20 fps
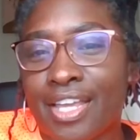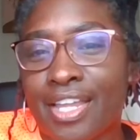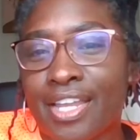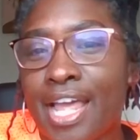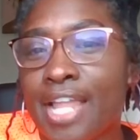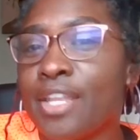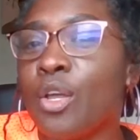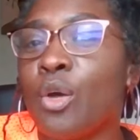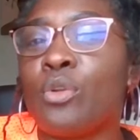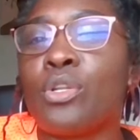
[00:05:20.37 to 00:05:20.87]

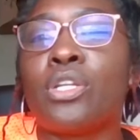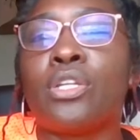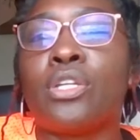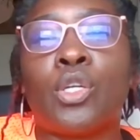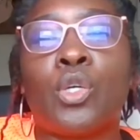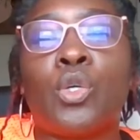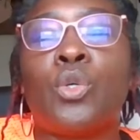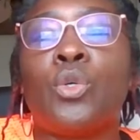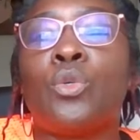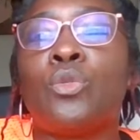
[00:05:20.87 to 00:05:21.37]
And I know the
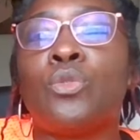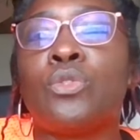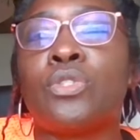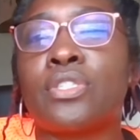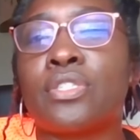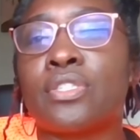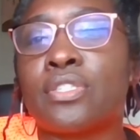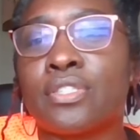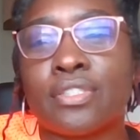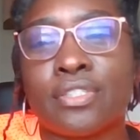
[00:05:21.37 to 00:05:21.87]

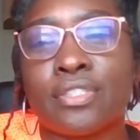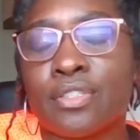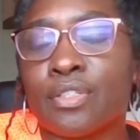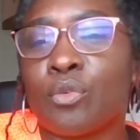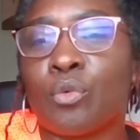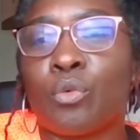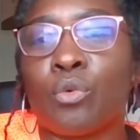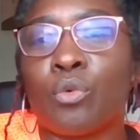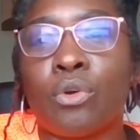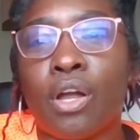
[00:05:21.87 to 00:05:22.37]
dudes
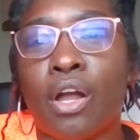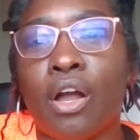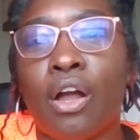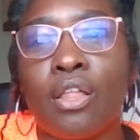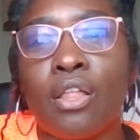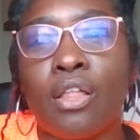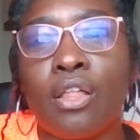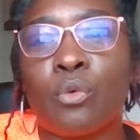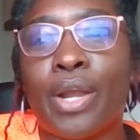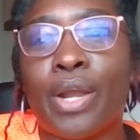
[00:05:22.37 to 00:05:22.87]

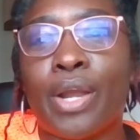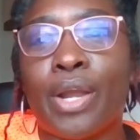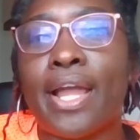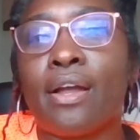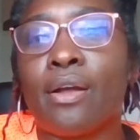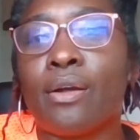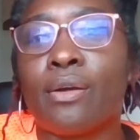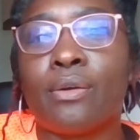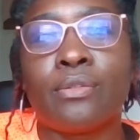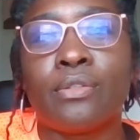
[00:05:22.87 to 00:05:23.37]
all
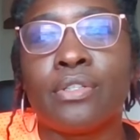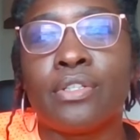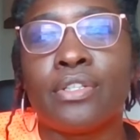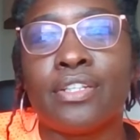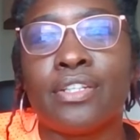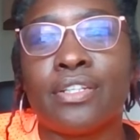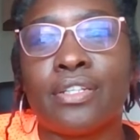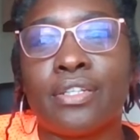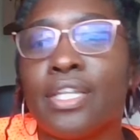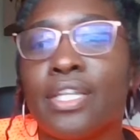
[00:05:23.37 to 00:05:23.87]
around